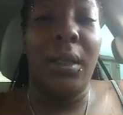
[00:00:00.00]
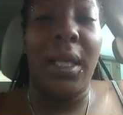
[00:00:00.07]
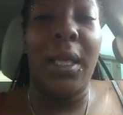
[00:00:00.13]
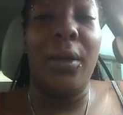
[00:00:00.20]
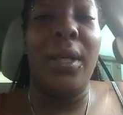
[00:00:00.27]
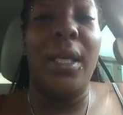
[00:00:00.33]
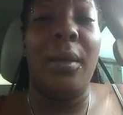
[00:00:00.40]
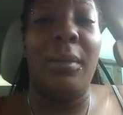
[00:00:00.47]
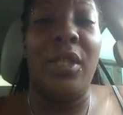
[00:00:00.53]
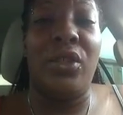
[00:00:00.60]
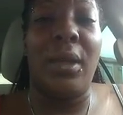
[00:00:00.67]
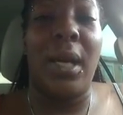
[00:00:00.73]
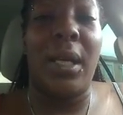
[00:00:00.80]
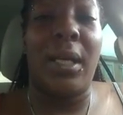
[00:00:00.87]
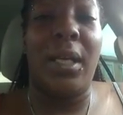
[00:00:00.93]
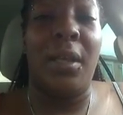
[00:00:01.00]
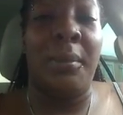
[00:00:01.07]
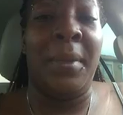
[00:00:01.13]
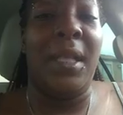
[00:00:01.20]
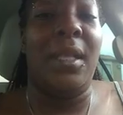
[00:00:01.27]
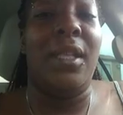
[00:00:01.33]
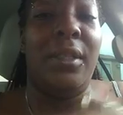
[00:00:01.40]
He's trying to kill
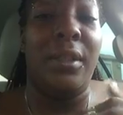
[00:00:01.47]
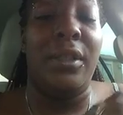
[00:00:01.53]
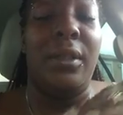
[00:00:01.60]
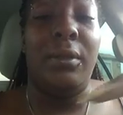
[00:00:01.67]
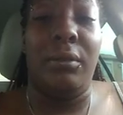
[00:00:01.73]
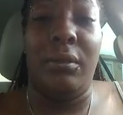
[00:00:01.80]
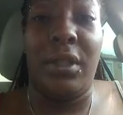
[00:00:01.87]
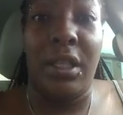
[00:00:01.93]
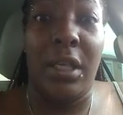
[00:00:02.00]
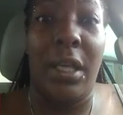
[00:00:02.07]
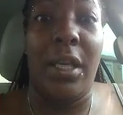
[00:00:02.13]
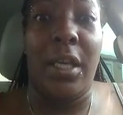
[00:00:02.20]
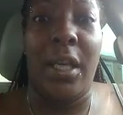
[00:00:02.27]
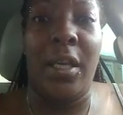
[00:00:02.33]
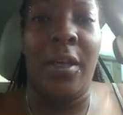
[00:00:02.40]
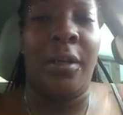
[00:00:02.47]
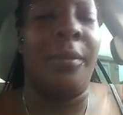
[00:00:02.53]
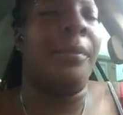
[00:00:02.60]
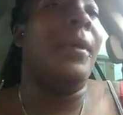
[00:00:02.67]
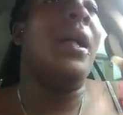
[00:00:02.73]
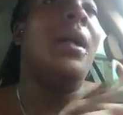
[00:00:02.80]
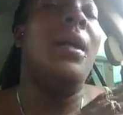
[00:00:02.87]
me. Get him.
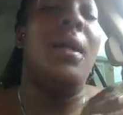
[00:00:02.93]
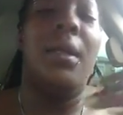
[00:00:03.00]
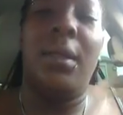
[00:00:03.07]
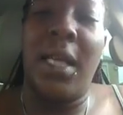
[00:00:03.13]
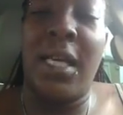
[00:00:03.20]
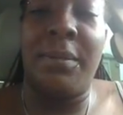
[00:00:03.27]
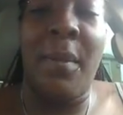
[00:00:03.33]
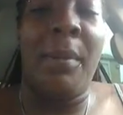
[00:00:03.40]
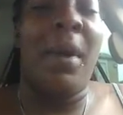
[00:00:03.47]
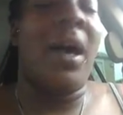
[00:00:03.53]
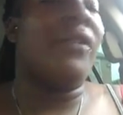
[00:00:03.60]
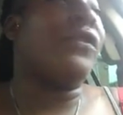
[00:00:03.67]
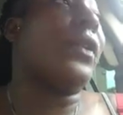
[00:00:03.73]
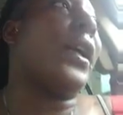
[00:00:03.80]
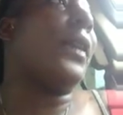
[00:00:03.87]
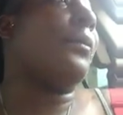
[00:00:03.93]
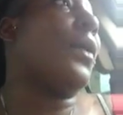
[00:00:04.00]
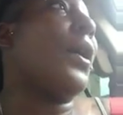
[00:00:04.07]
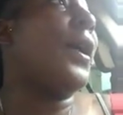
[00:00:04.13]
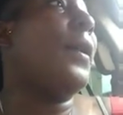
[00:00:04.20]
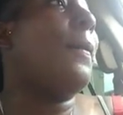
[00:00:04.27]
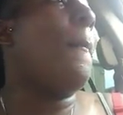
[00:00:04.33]
That's my mind frame.
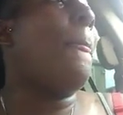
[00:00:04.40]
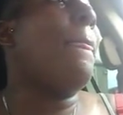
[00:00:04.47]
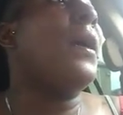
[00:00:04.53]
Okay.